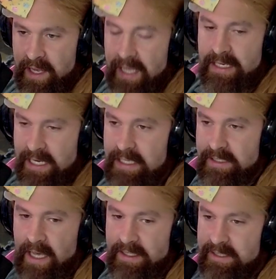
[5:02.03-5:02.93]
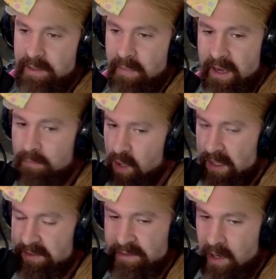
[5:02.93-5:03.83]
and he has got a set of man
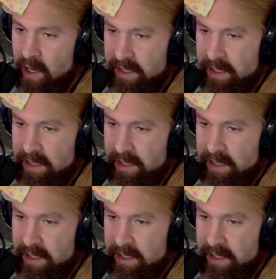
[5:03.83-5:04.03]
breasts on